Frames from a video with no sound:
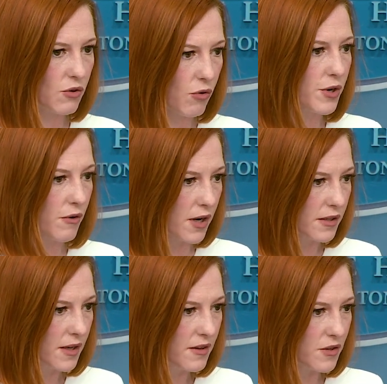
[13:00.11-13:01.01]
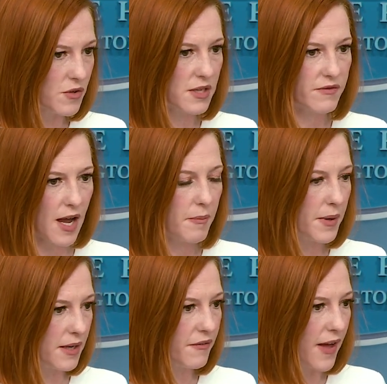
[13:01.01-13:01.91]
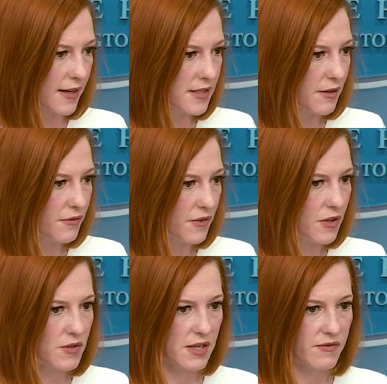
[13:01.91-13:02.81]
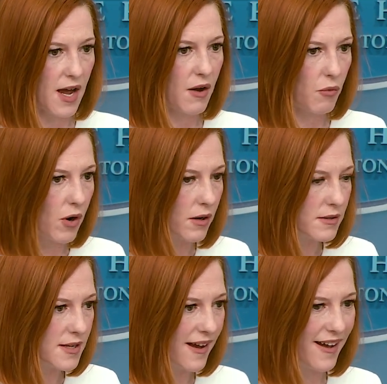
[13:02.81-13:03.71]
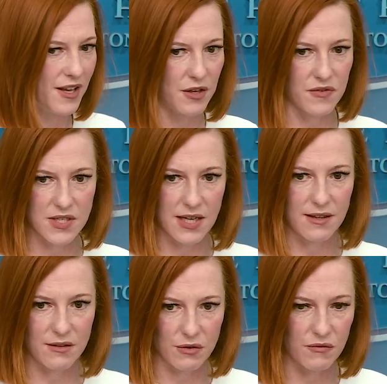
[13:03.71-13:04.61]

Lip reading: corridor. Those have not been effective. Those have not worked. You've seen through